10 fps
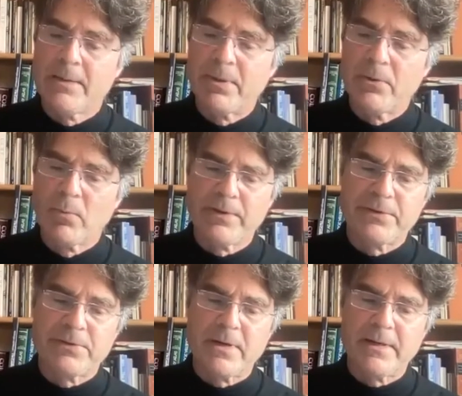But what is
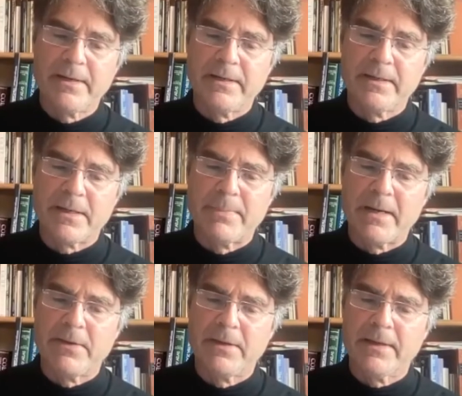striking
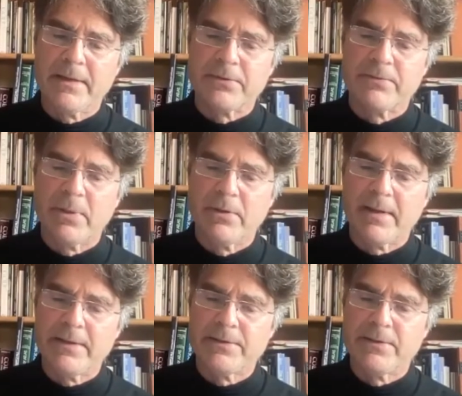about the accounts of
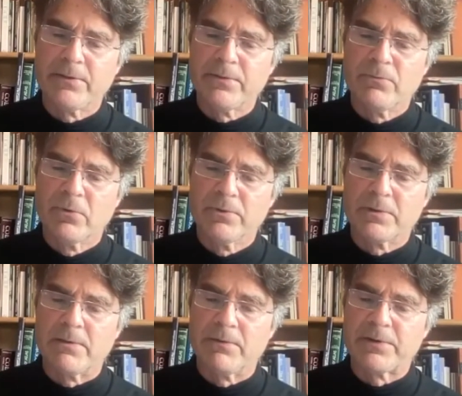both Hastings and
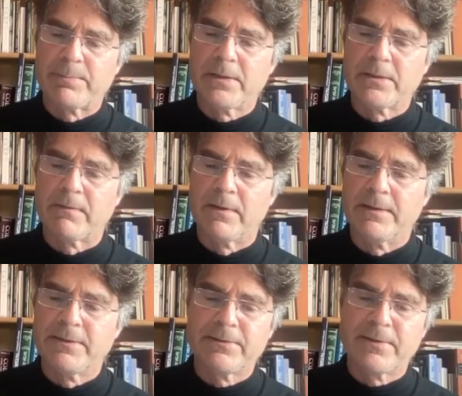Rawnsley respectively
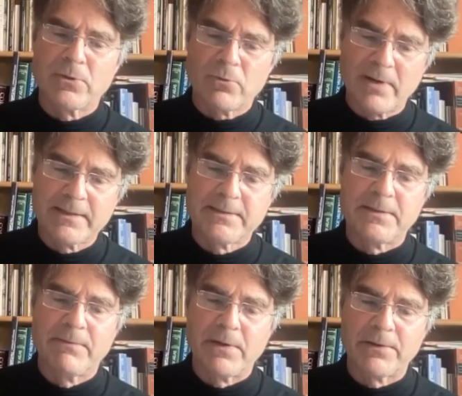is the
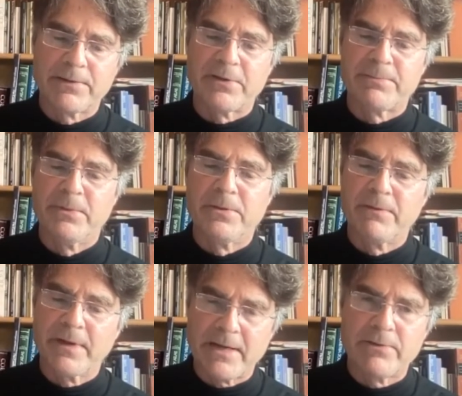centrality of their assessment
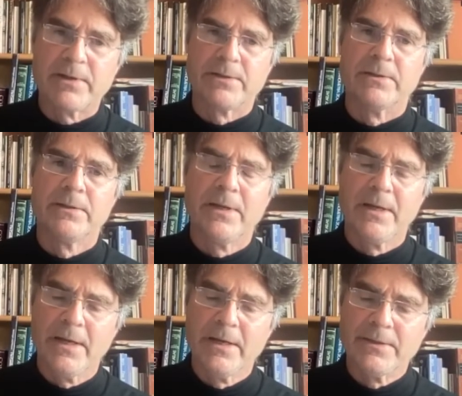character
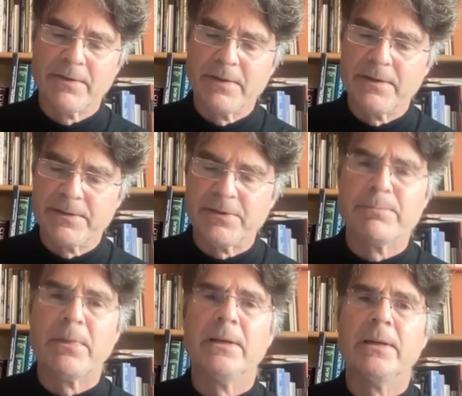to the
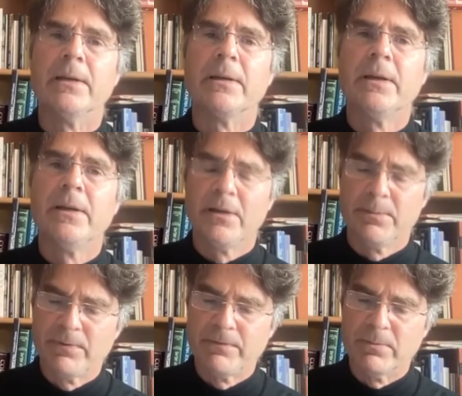decision-making
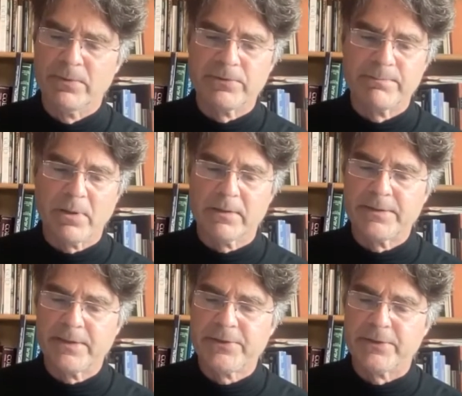and performance of
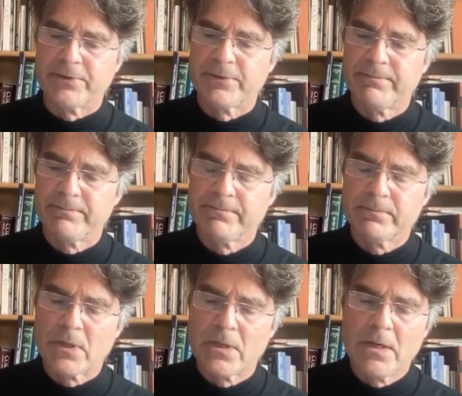politicians.
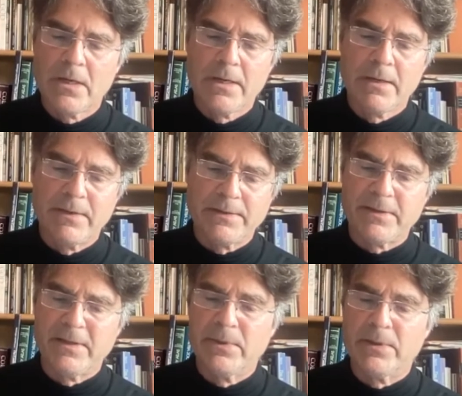This
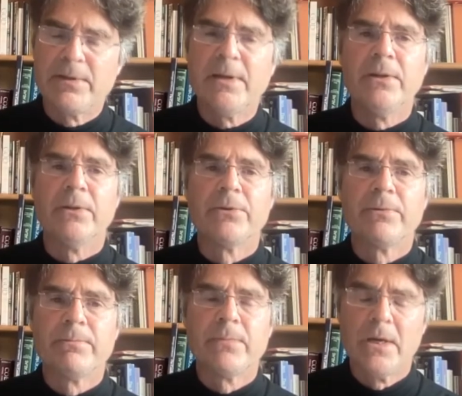theme continues.
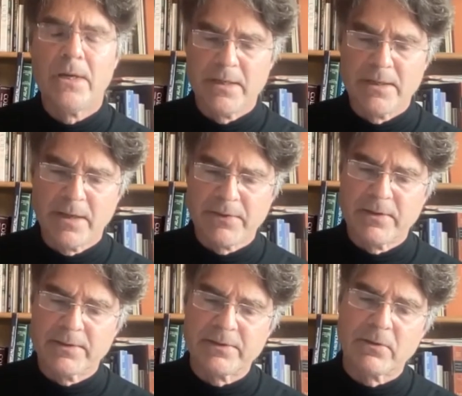In
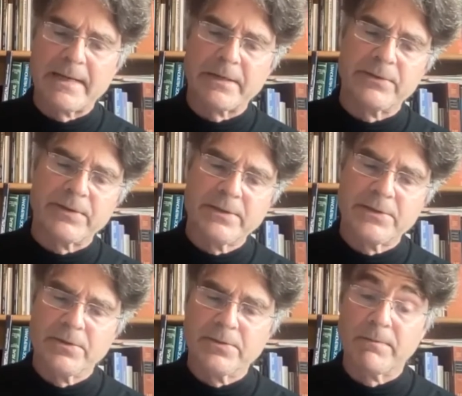another article,
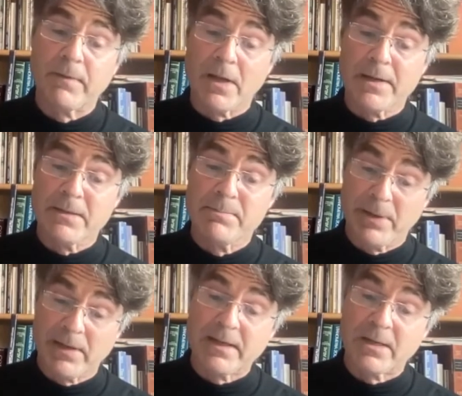accusations of lying
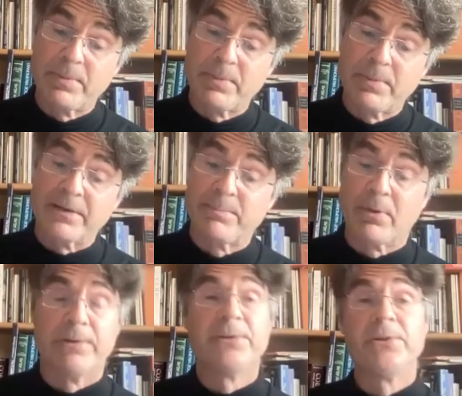pile up against
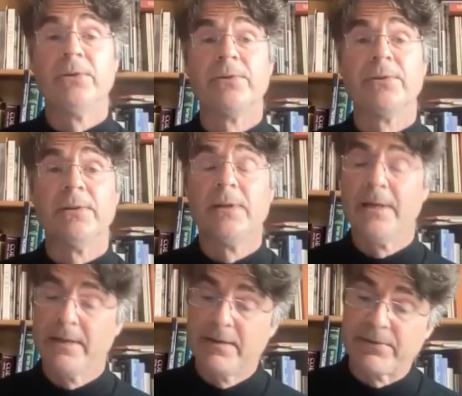Boris Johnson,
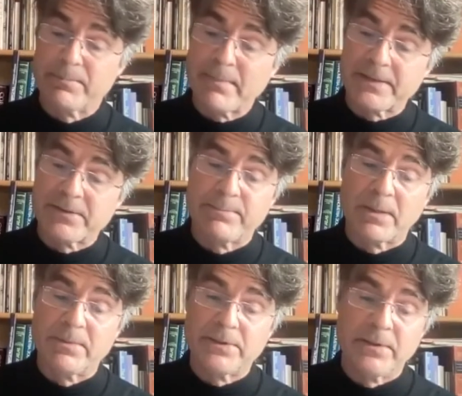Does It Matter,
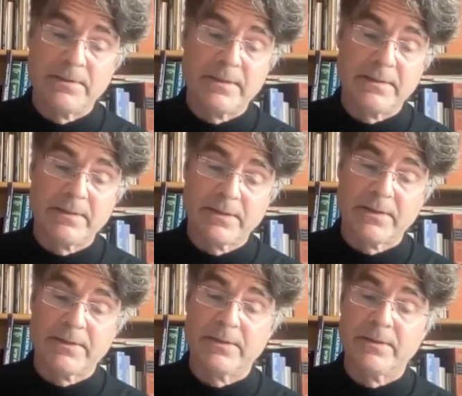published in The
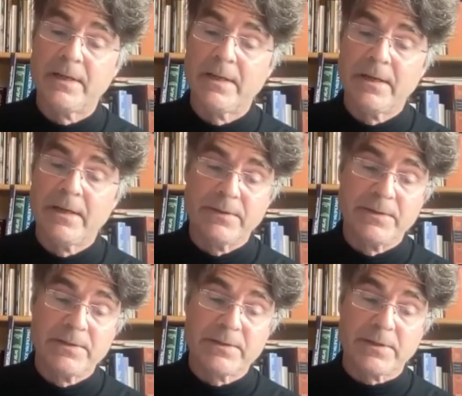Guardian.
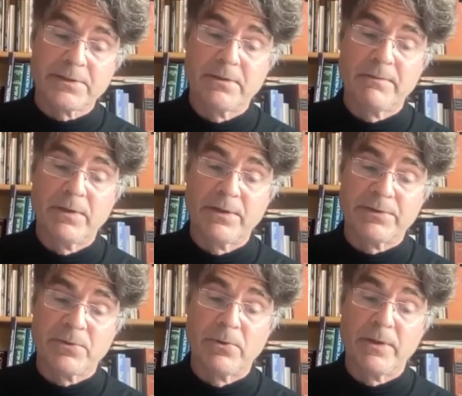There's a discussion of the
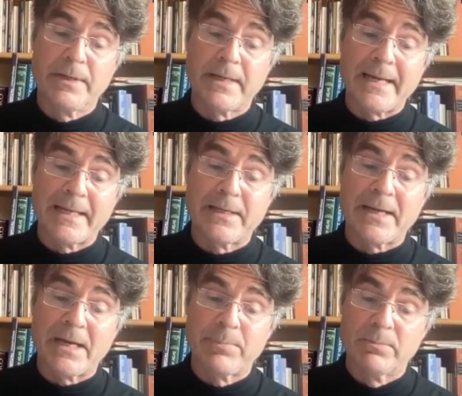historian Anne
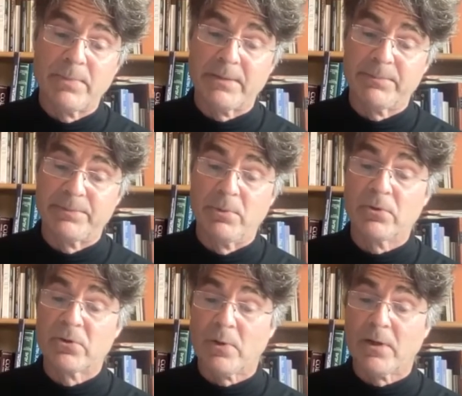Applebaum's
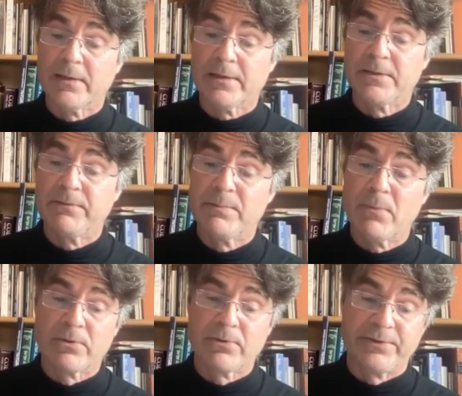book, Twilight of
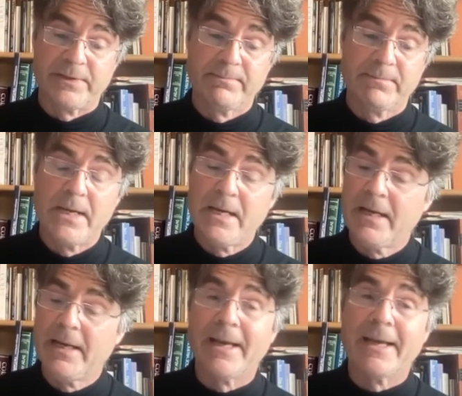Democracy.
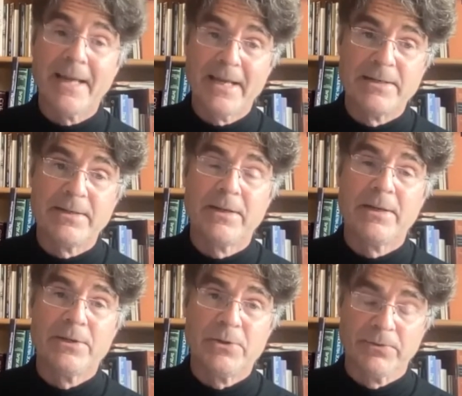Again,
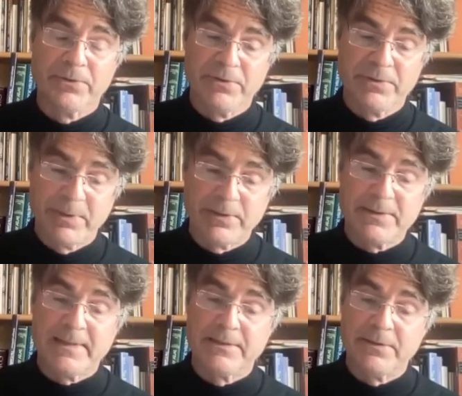Johnson's
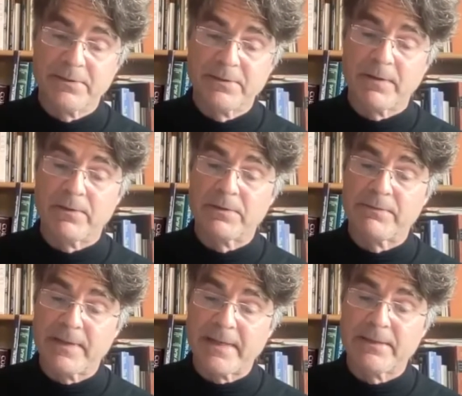personality is a focus
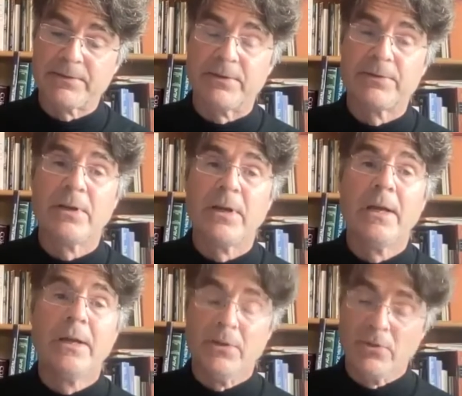of analysis.
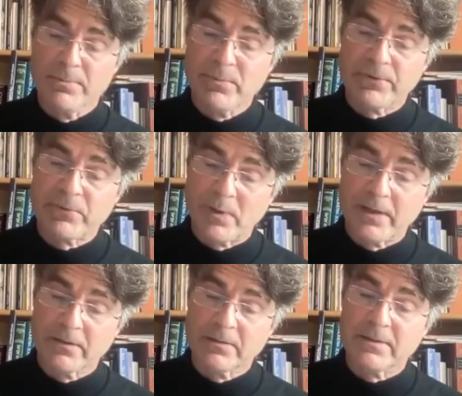Numerous
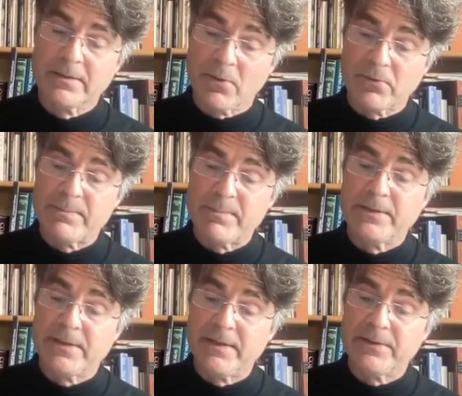
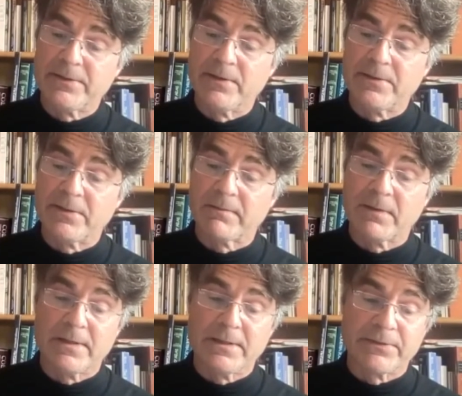well-documented instances of
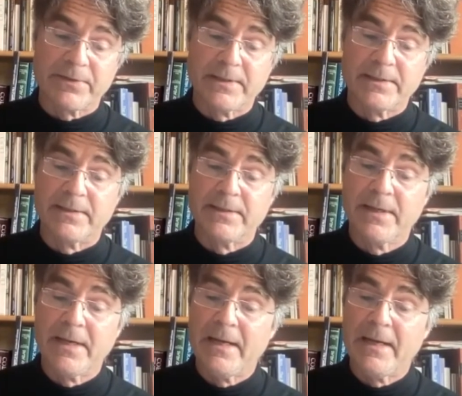lying are cited.